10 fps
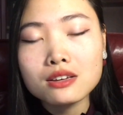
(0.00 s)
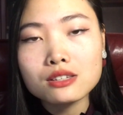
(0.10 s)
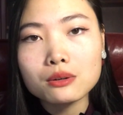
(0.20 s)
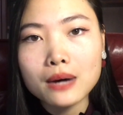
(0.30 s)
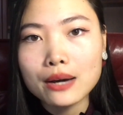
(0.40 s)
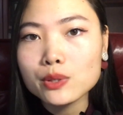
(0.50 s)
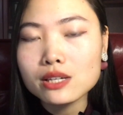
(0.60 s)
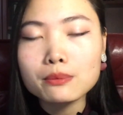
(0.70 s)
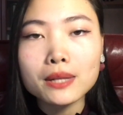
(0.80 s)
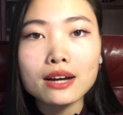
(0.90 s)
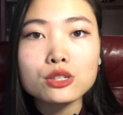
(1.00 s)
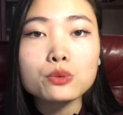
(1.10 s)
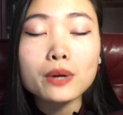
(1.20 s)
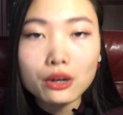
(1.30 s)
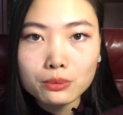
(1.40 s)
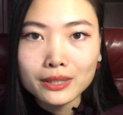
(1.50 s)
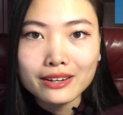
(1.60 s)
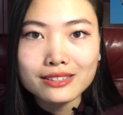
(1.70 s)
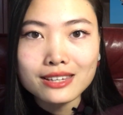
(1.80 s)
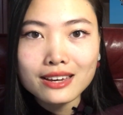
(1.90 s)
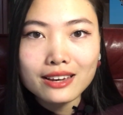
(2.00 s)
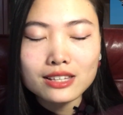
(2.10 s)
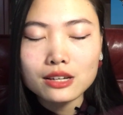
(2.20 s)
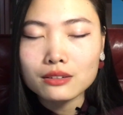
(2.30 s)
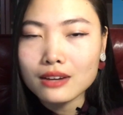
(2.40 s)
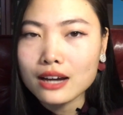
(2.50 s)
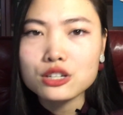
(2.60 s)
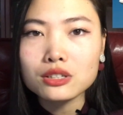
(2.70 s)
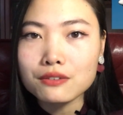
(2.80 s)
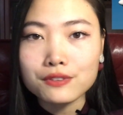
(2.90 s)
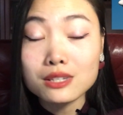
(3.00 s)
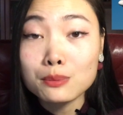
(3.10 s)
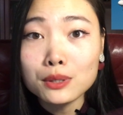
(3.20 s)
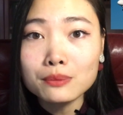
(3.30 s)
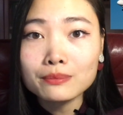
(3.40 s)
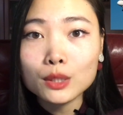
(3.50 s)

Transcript: So how does it apply to airplanes? Is it actually feasible?